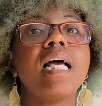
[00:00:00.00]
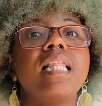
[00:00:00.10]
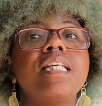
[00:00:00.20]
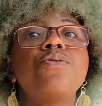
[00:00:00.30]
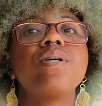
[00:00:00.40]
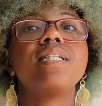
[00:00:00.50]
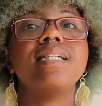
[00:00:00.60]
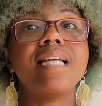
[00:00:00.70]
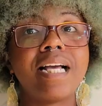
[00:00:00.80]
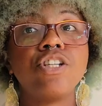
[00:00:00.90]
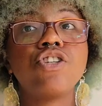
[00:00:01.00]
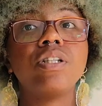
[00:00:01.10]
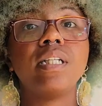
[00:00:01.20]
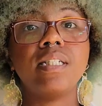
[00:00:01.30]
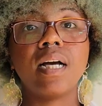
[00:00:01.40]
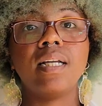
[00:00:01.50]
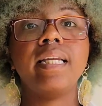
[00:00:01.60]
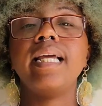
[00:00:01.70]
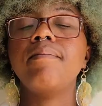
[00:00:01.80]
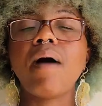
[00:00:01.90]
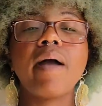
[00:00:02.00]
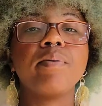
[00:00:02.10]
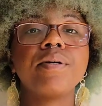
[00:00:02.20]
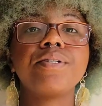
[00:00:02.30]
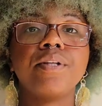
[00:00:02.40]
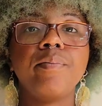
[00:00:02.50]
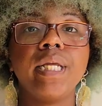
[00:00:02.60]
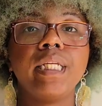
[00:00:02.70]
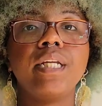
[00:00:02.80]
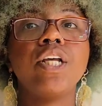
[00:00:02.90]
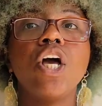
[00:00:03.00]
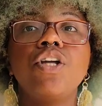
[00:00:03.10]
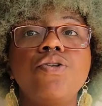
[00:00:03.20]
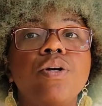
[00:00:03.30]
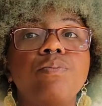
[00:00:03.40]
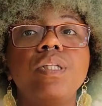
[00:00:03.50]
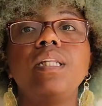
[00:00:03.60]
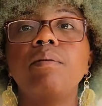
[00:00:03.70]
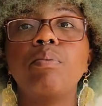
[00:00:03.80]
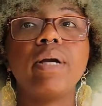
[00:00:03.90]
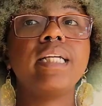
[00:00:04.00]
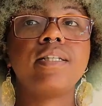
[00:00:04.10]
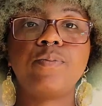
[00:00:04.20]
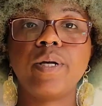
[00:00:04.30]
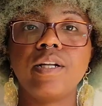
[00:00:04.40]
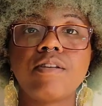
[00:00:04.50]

This was intentionally done, in my personal opinion, to completely break the spirits